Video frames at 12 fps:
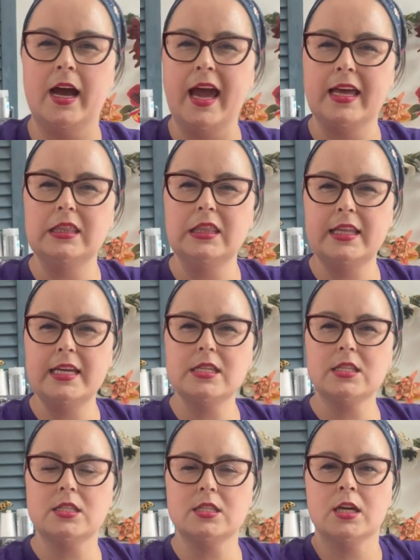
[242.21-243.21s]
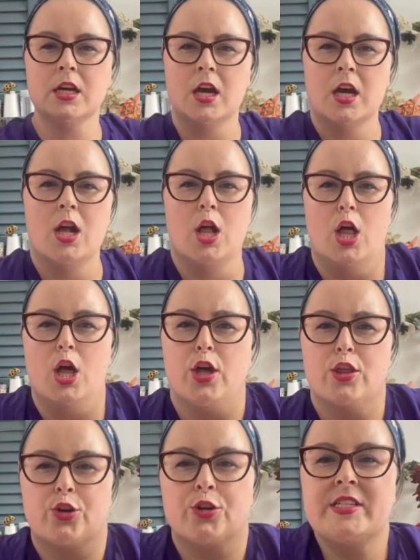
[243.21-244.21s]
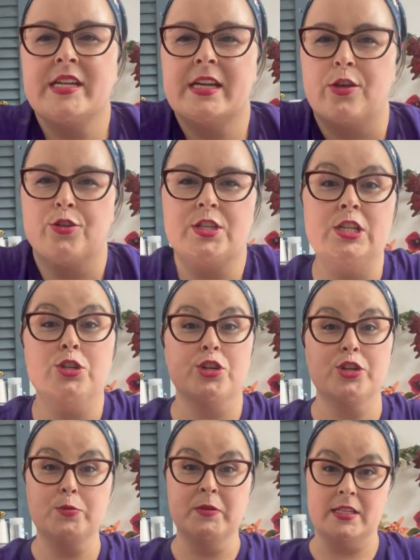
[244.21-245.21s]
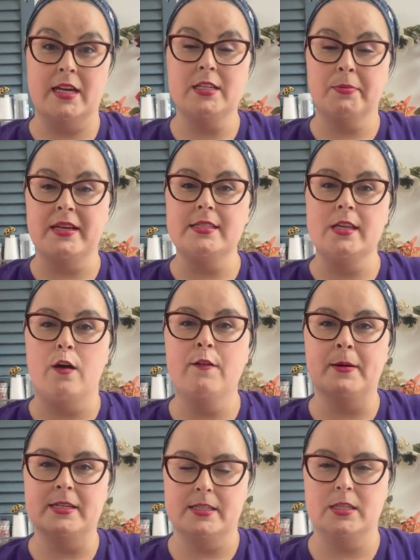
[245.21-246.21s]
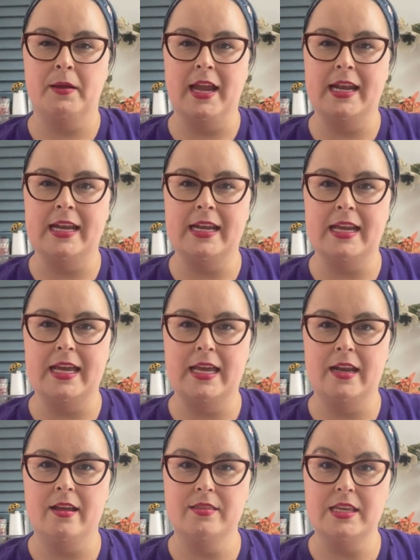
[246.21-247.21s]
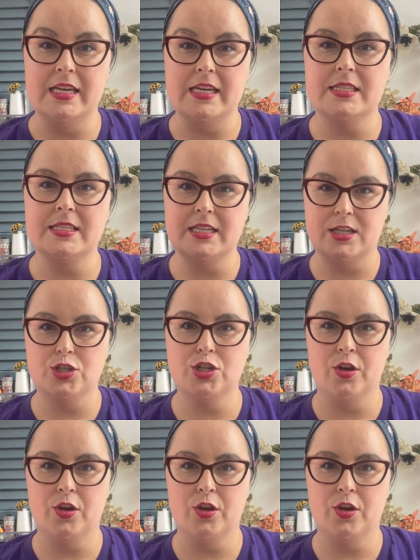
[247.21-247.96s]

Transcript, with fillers: at least thirteen other stitchers besides myself participating in the stitch,